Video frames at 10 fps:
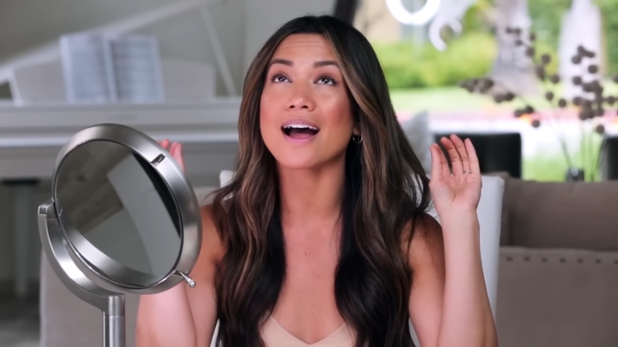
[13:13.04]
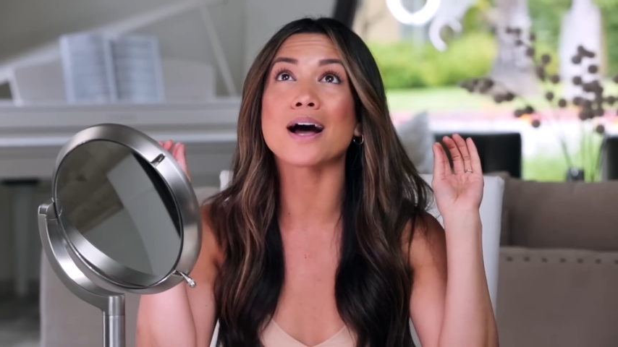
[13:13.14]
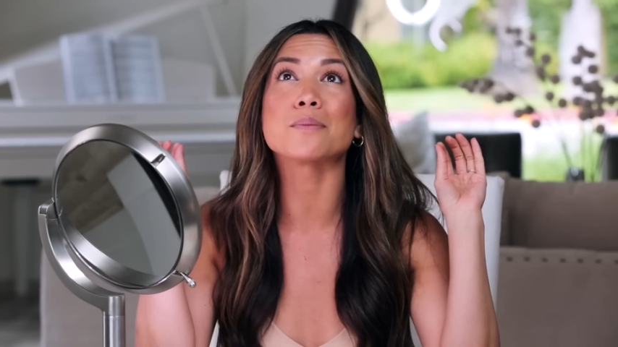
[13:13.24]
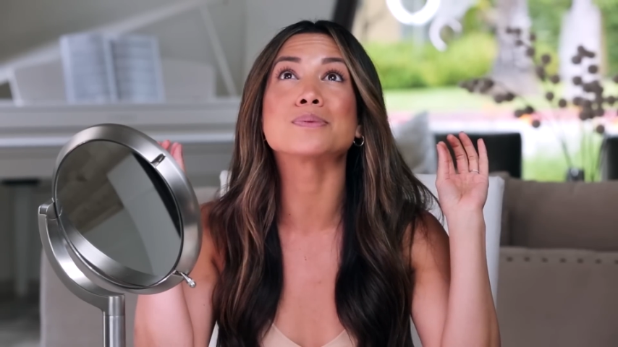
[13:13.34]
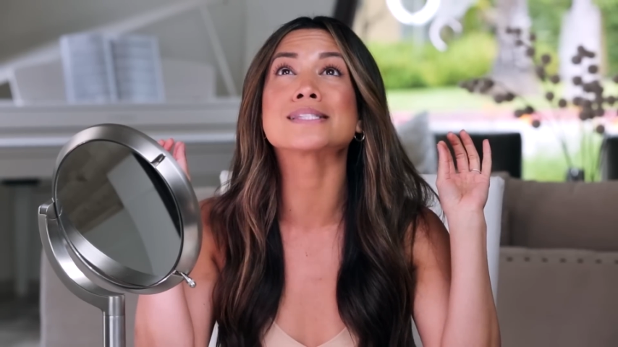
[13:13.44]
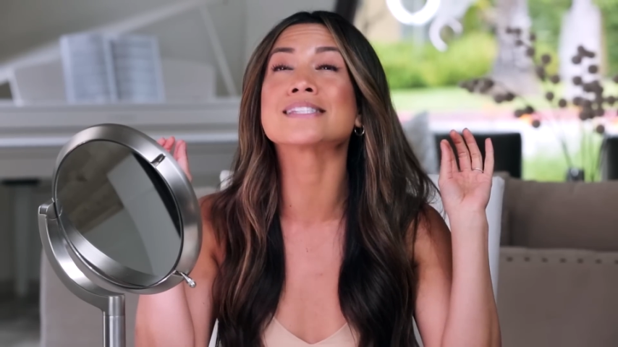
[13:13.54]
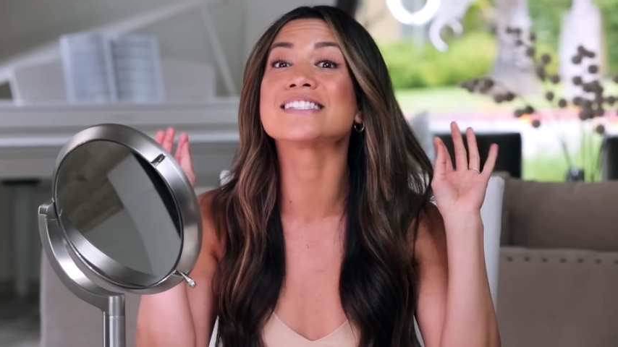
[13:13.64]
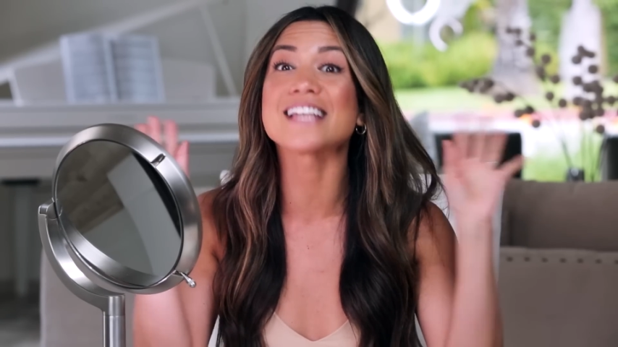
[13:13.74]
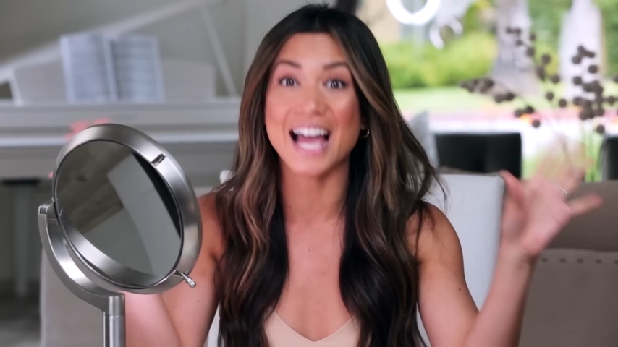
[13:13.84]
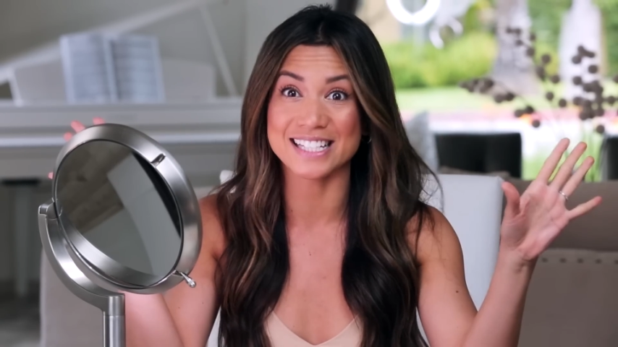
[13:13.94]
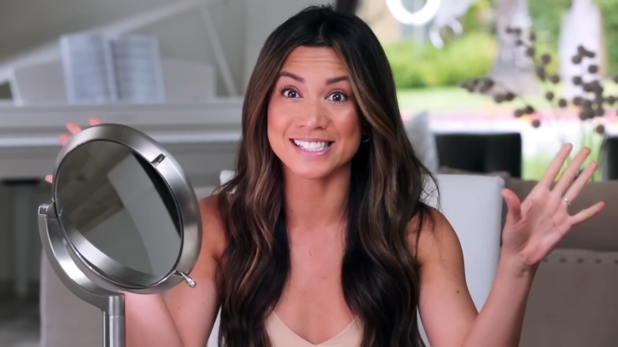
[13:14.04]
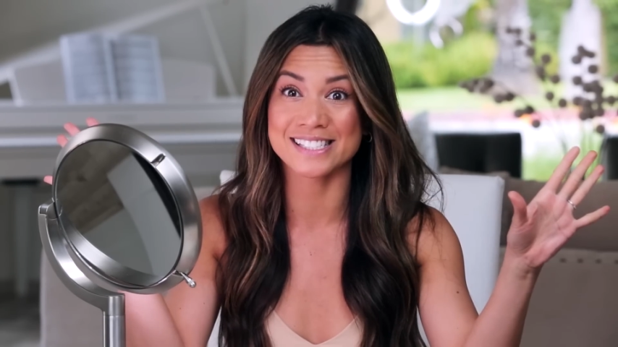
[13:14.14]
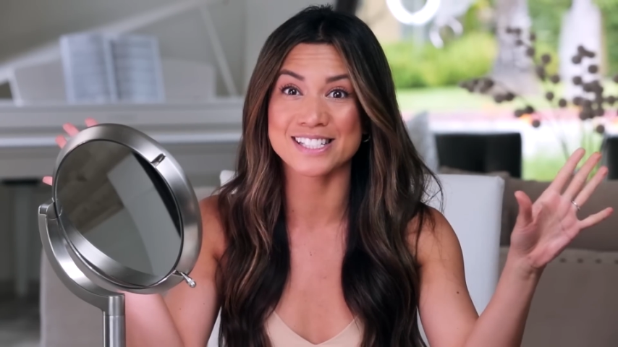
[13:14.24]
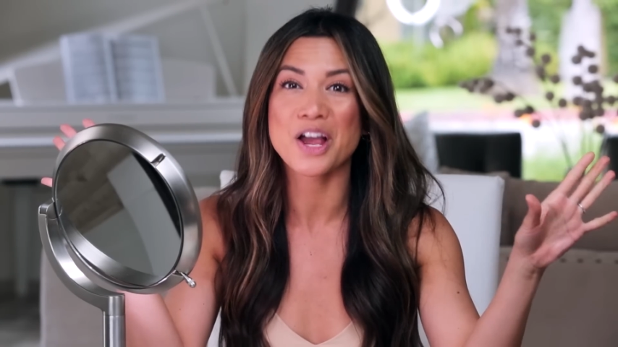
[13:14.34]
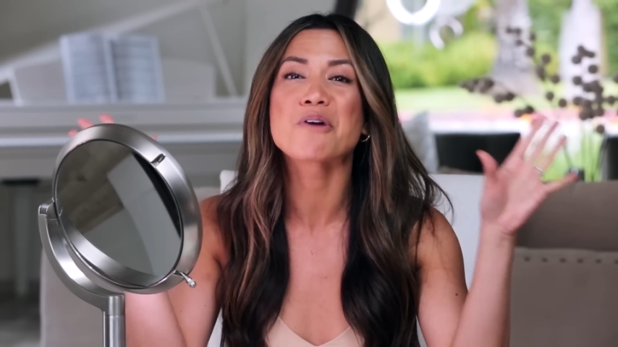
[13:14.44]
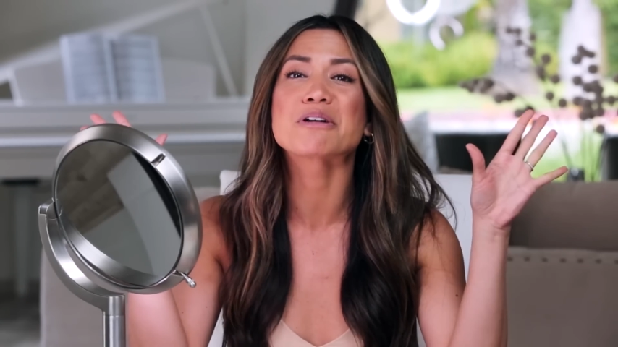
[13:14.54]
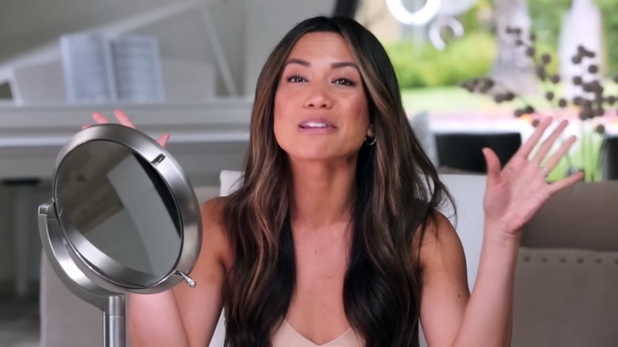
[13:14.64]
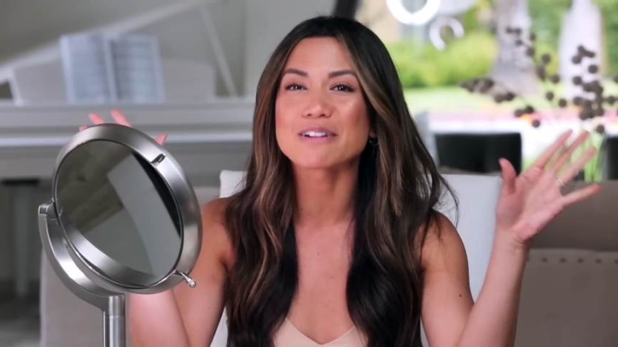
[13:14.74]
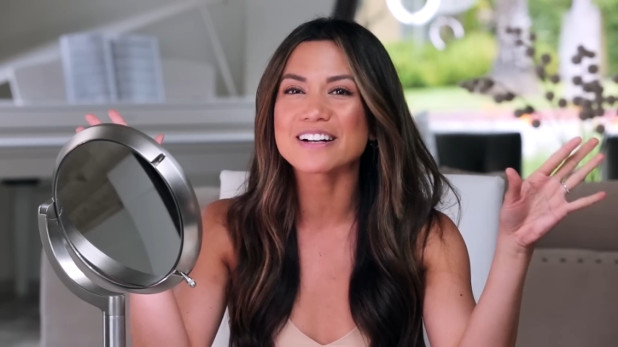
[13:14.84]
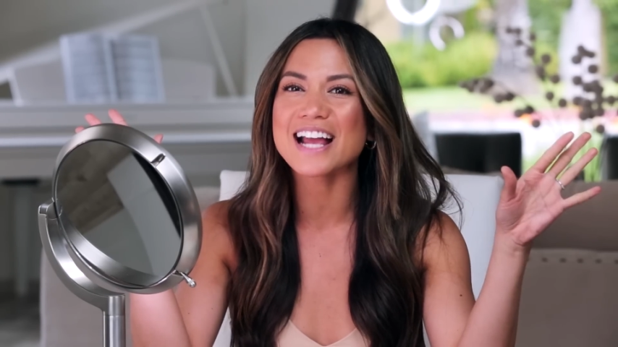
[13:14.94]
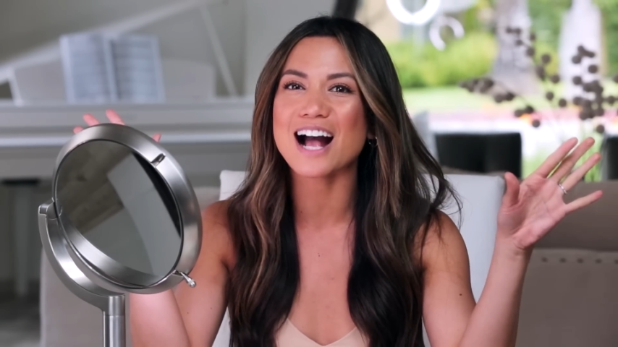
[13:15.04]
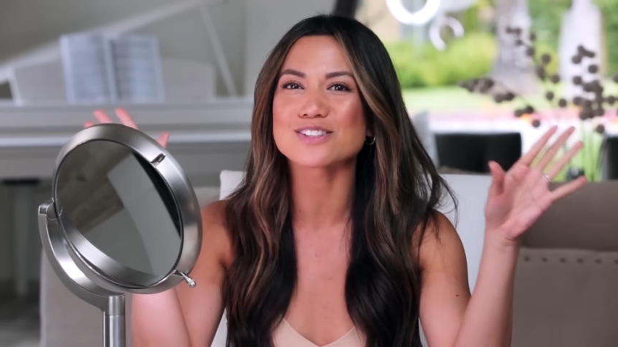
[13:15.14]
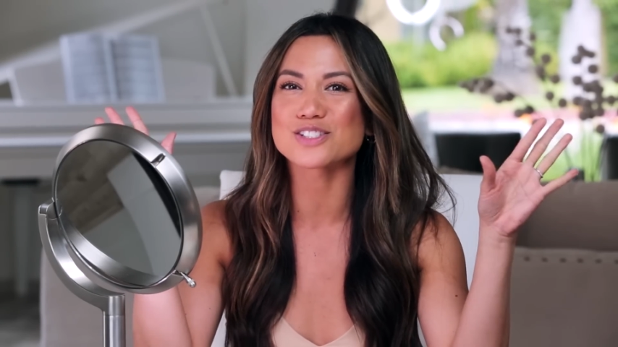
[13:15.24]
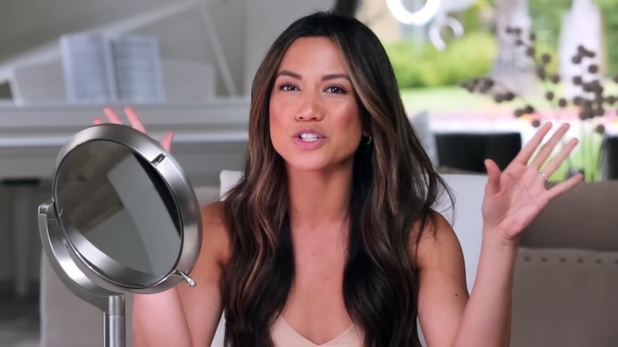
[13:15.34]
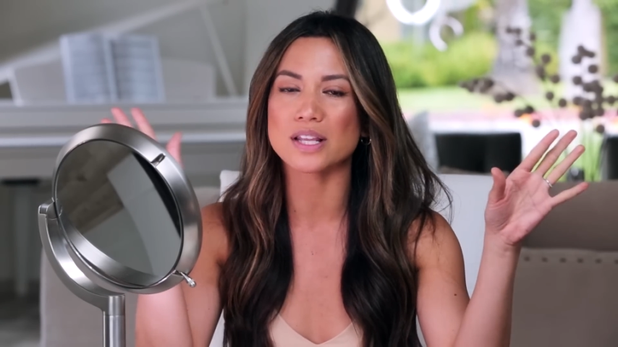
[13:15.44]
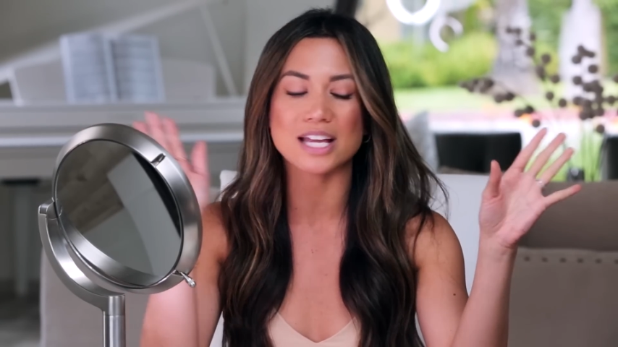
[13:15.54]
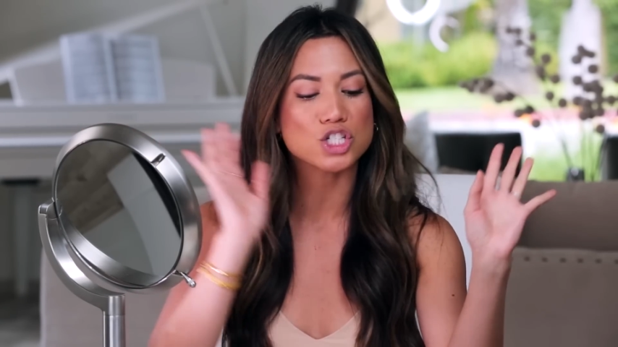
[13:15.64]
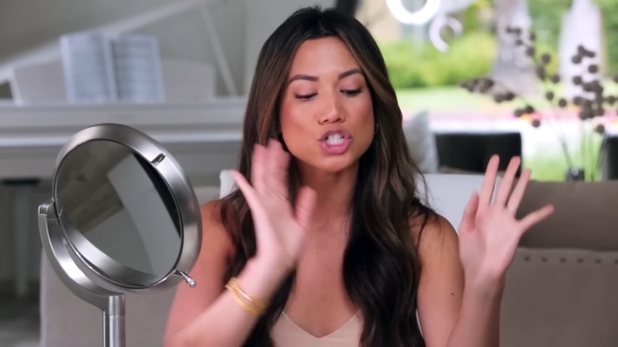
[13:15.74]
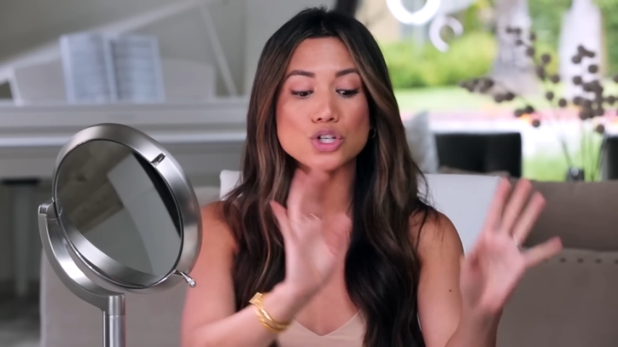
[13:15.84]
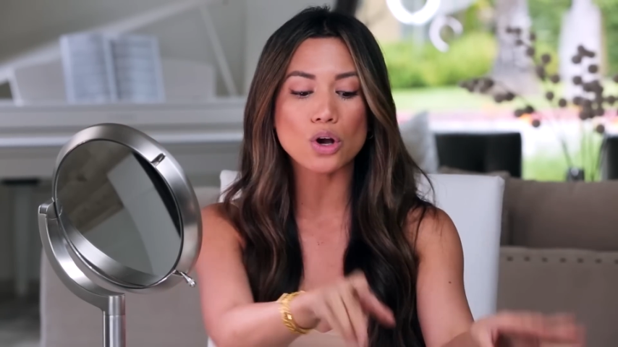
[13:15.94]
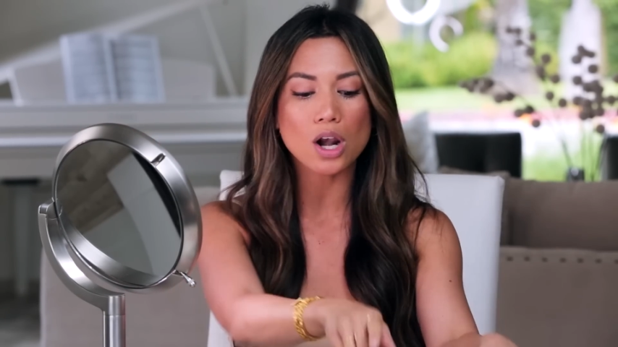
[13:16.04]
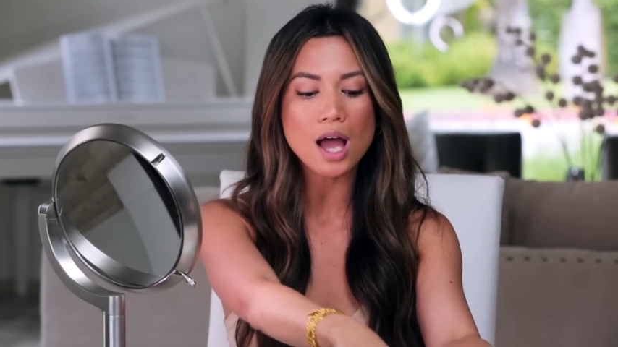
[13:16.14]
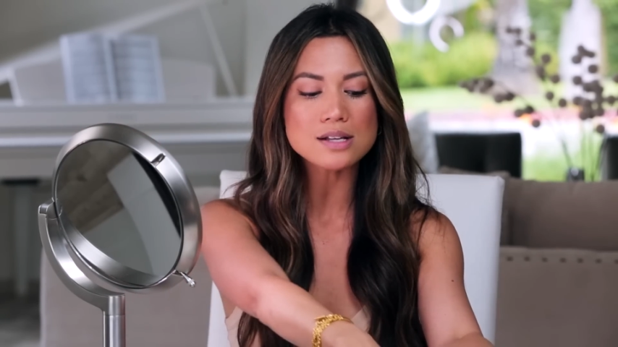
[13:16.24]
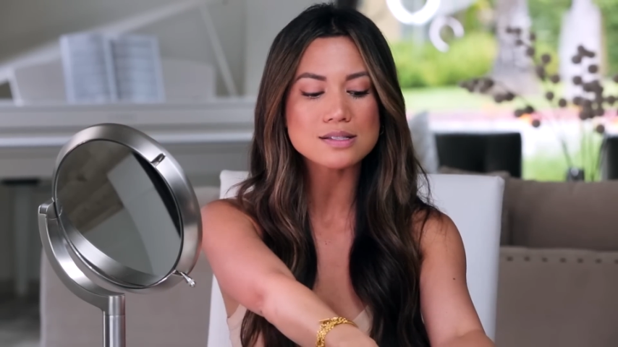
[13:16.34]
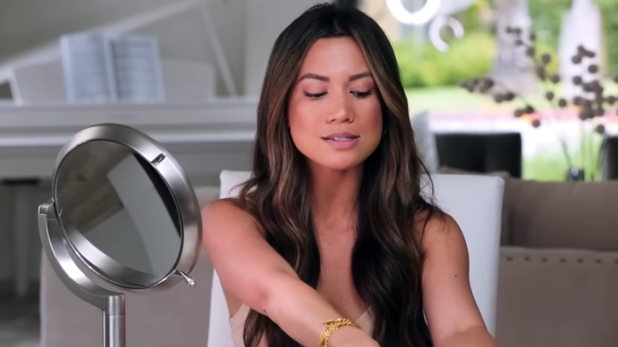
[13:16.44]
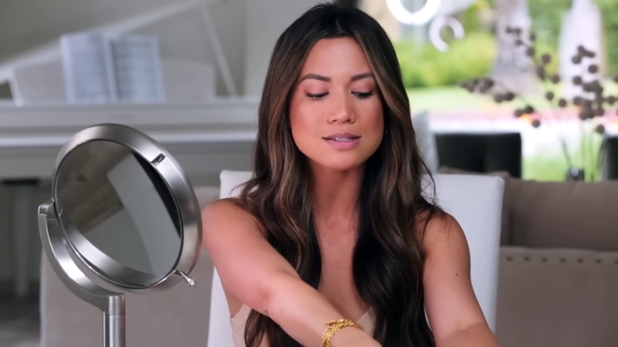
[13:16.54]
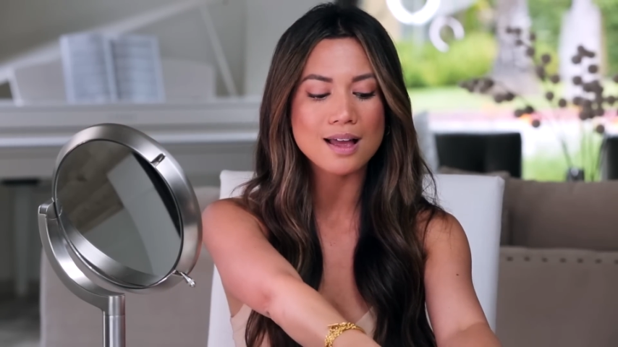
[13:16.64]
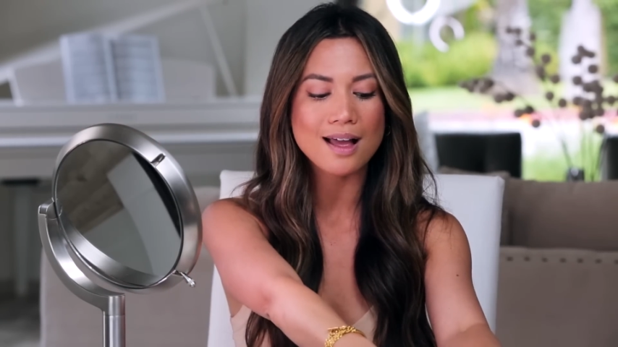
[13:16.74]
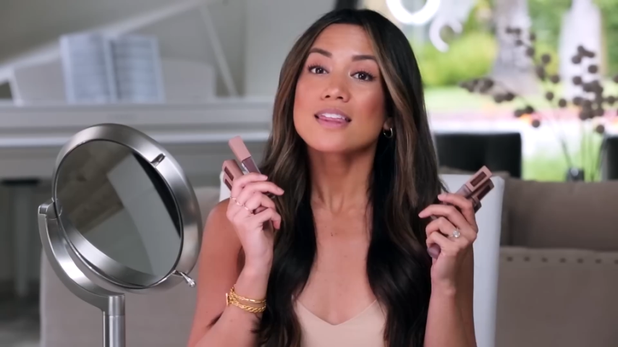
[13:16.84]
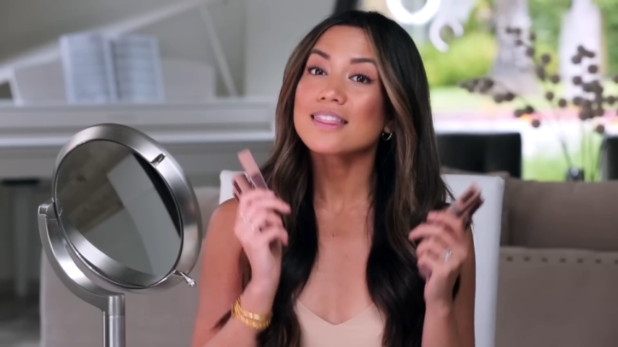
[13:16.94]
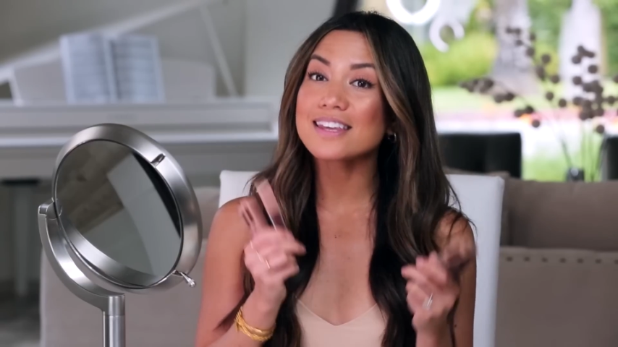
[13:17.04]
obsessed with L'Oreal's new Chocolats.